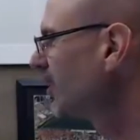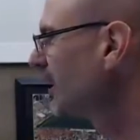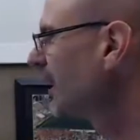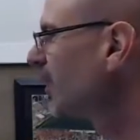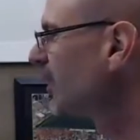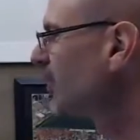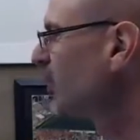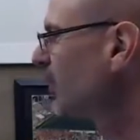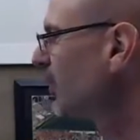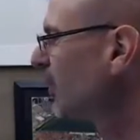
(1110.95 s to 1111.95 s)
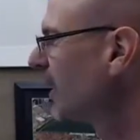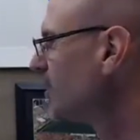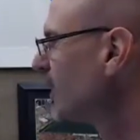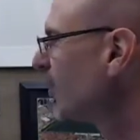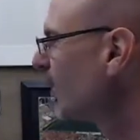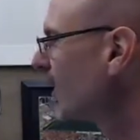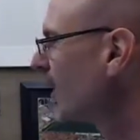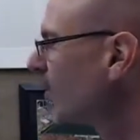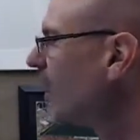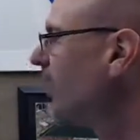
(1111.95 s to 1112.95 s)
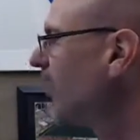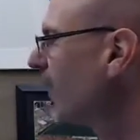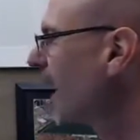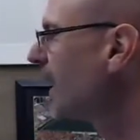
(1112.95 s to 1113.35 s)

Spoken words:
gear it to your budget. Where are you at?